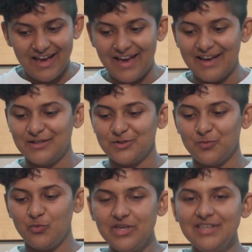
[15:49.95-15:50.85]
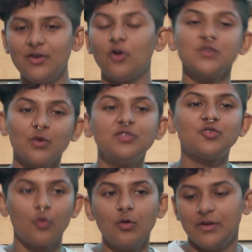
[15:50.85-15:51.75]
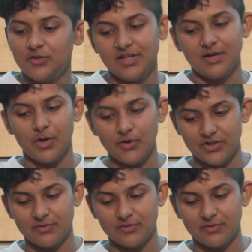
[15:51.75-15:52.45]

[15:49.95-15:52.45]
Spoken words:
And we also control everything about it.